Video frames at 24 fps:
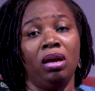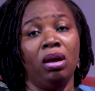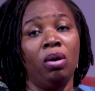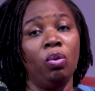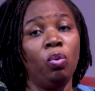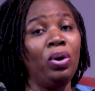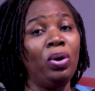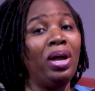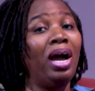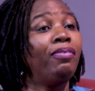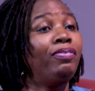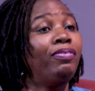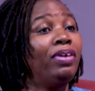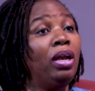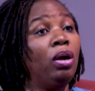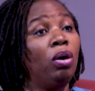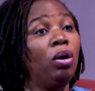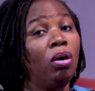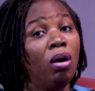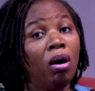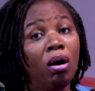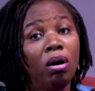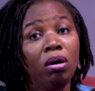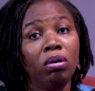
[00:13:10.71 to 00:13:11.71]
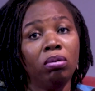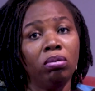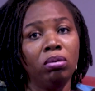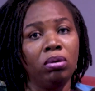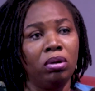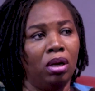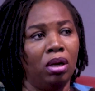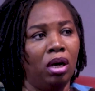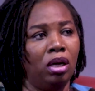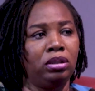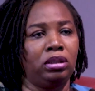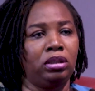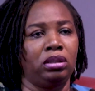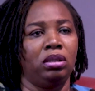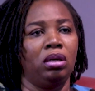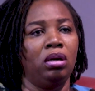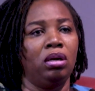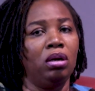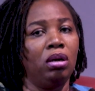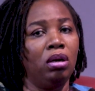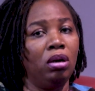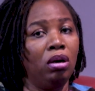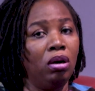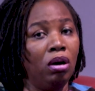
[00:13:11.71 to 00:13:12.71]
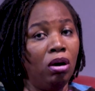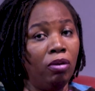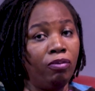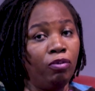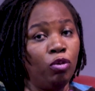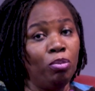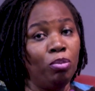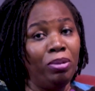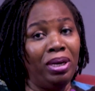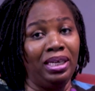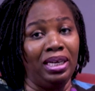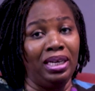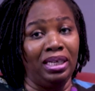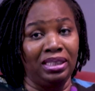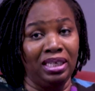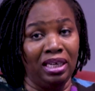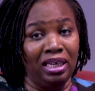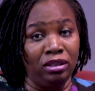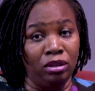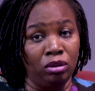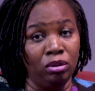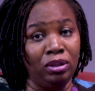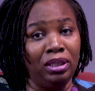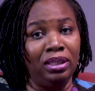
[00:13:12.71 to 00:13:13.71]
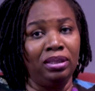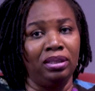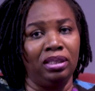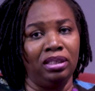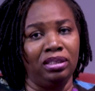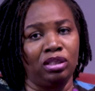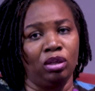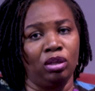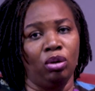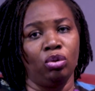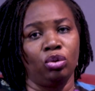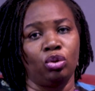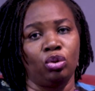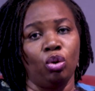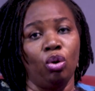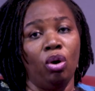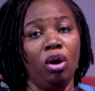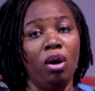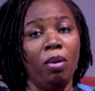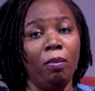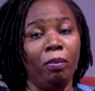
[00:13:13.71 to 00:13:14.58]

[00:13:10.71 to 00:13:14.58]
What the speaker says: We have a whole lot of women that are doing this also,